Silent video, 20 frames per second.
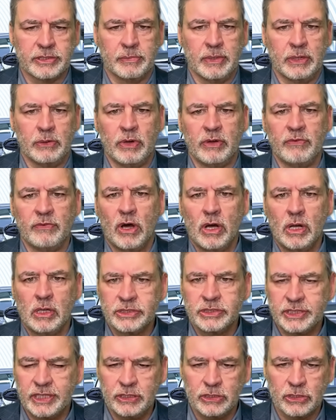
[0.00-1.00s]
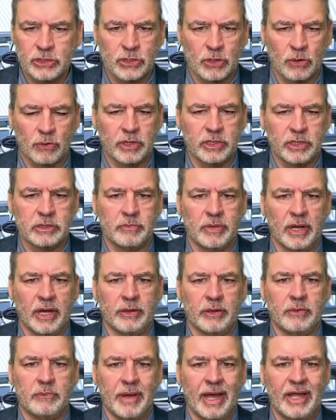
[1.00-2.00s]
I mean, we've all seen the stories
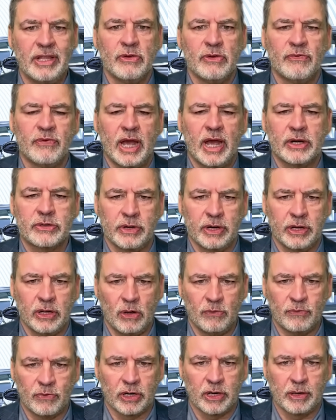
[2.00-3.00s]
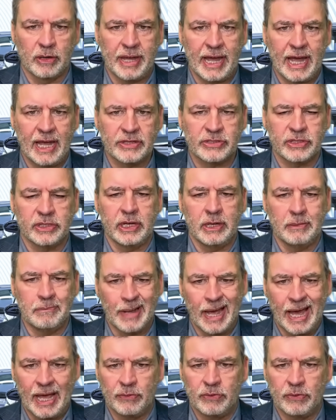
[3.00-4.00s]
about manufacturing overcapacity in
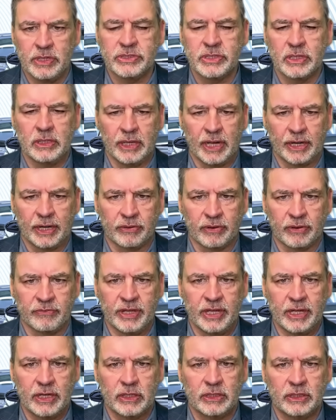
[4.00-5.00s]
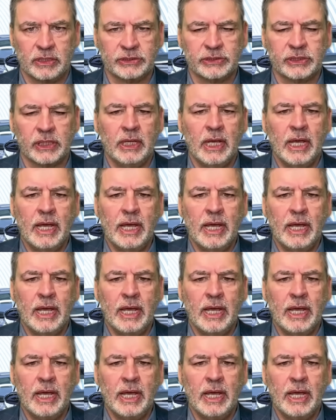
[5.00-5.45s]
batteries and electric vehicles,